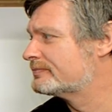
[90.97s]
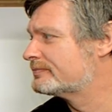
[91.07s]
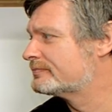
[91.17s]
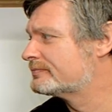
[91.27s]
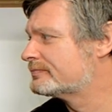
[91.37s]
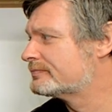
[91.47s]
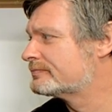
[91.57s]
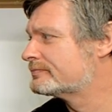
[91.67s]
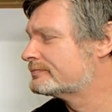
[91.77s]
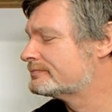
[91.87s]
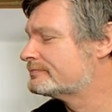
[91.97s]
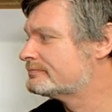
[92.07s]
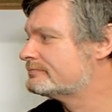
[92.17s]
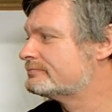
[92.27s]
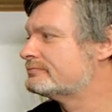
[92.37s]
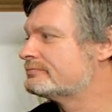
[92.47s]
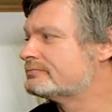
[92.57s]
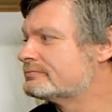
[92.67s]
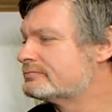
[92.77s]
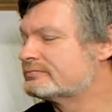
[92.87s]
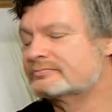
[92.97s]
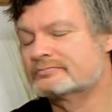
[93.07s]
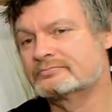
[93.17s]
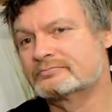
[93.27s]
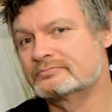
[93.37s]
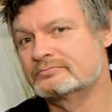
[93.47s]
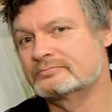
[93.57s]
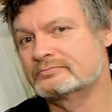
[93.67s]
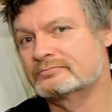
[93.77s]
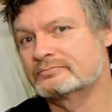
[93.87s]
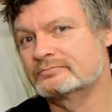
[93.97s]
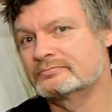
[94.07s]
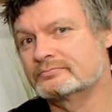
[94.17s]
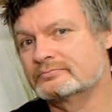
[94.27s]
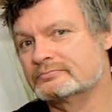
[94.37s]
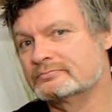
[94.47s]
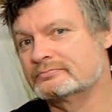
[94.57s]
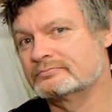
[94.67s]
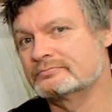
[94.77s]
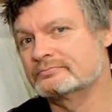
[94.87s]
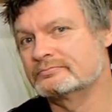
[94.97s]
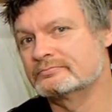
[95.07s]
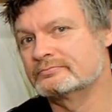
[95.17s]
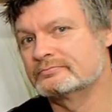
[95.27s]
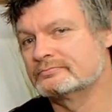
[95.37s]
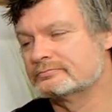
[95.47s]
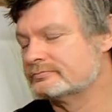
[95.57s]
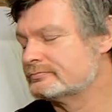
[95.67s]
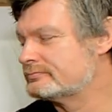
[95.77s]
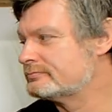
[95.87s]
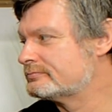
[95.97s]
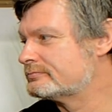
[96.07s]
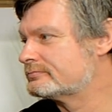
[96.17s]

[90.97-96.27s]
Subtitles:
(not speaking)